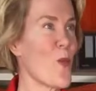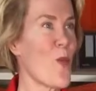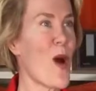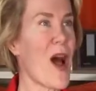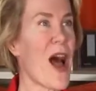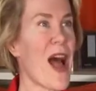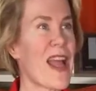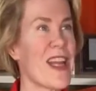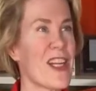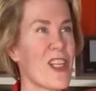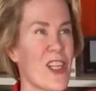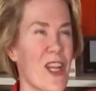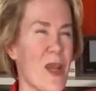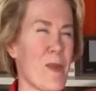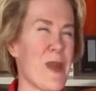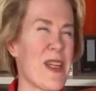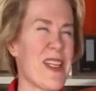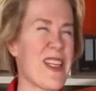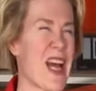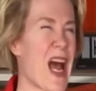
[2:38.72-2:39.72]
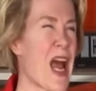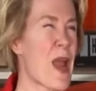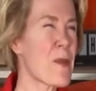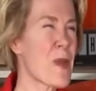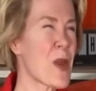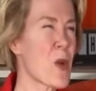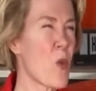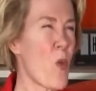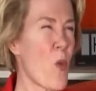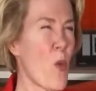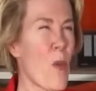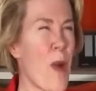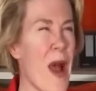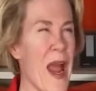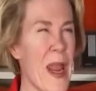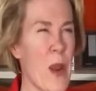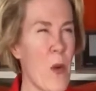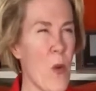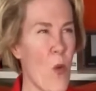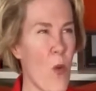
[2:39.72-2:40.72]
why Jamie Dimon
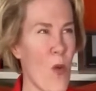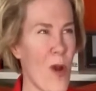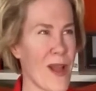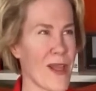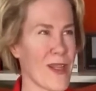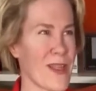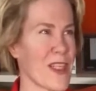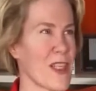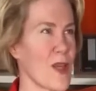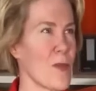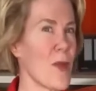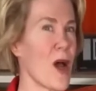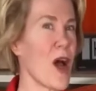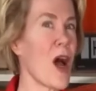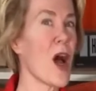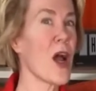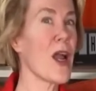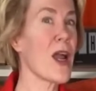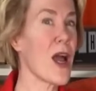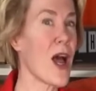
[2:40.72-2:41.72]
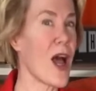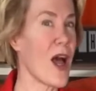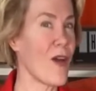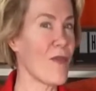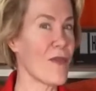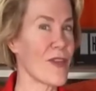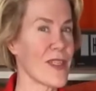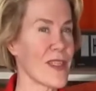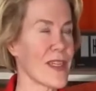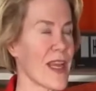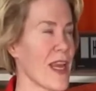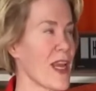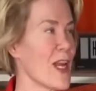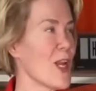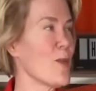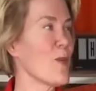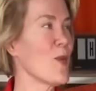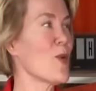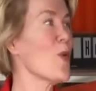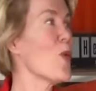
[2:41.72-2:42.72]
might want some
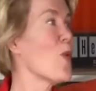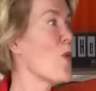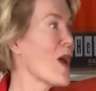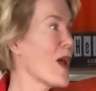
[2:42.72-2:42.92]
unconfiscatable